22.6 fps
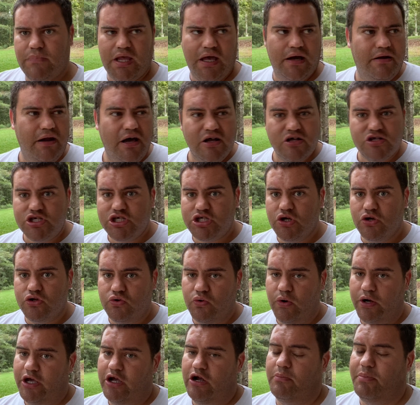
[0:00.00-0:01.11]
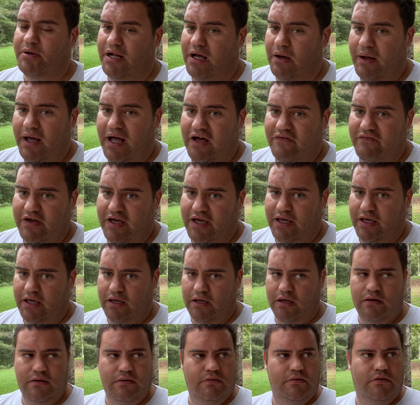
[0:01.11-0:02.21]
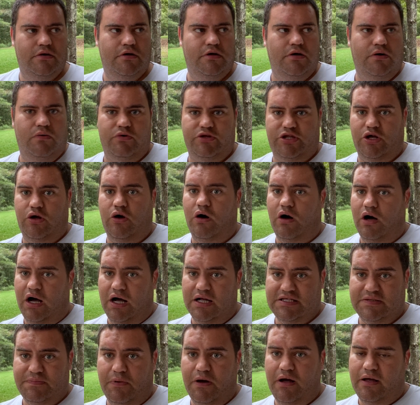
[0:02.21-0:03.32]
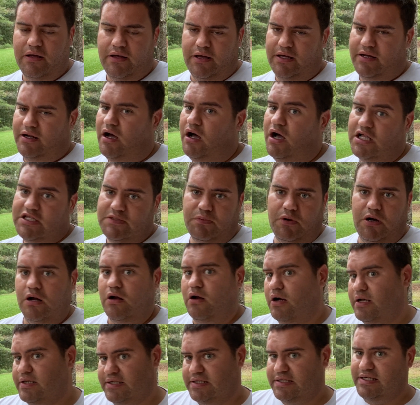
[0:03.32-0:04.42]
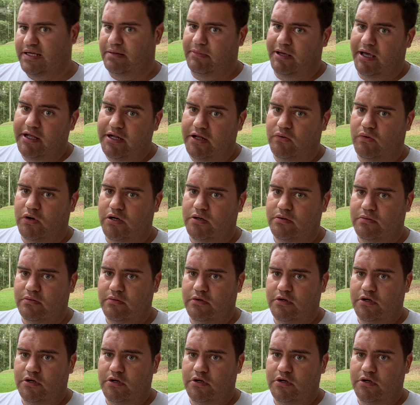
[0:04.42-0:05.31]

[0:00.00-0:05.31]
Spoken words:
And I can still do it here, but now I have what they call hotspot, and a hotspot costs the same anywhere.